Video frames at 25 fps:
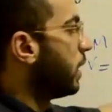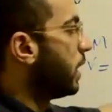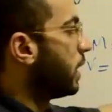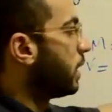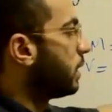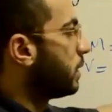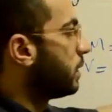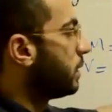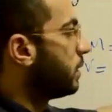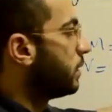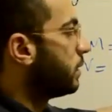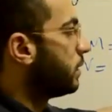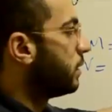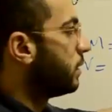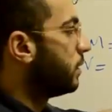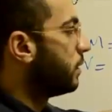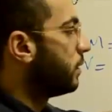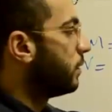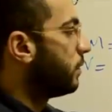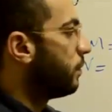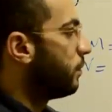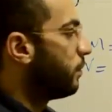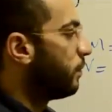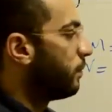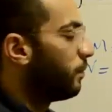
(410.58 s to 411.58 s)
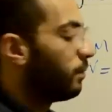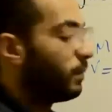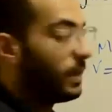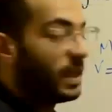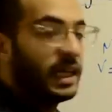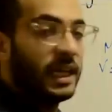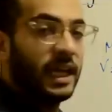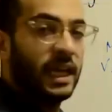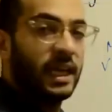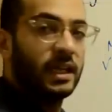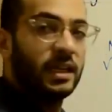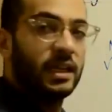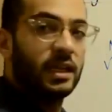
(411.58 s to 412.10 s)
will
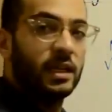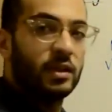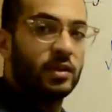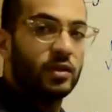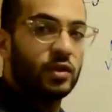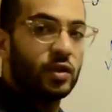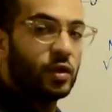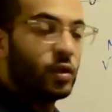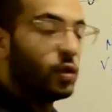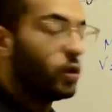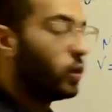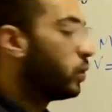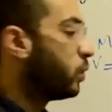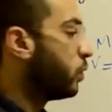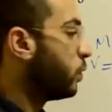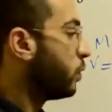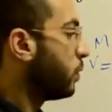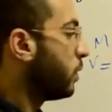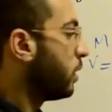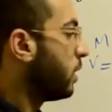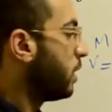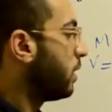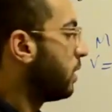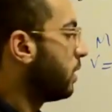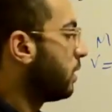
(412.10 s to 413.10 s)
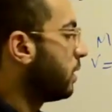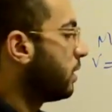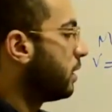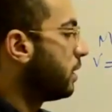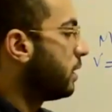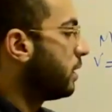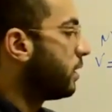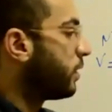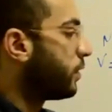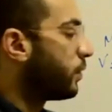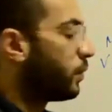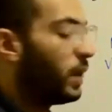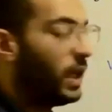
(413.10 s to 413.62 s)
begin to
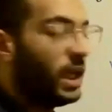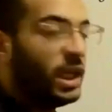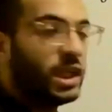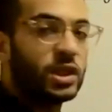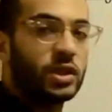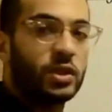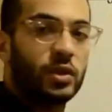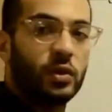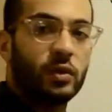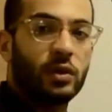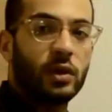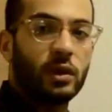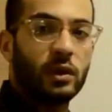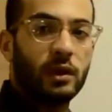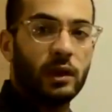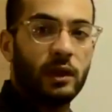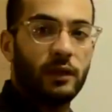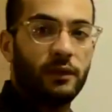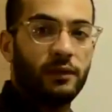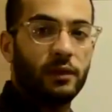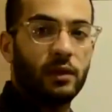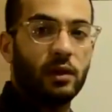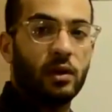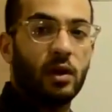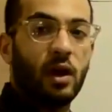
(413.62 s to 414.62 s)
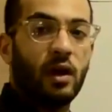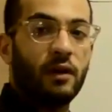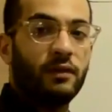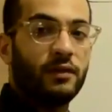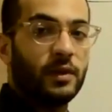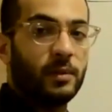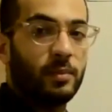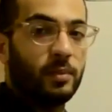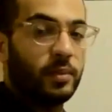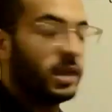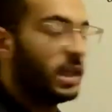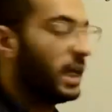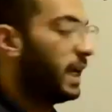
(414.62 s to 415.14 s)
reach to the level of
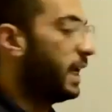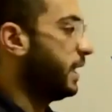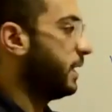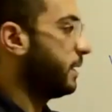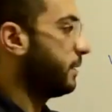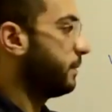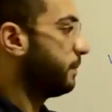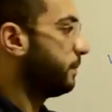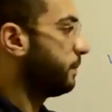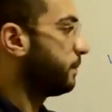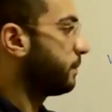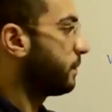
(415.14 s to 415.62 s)
the plane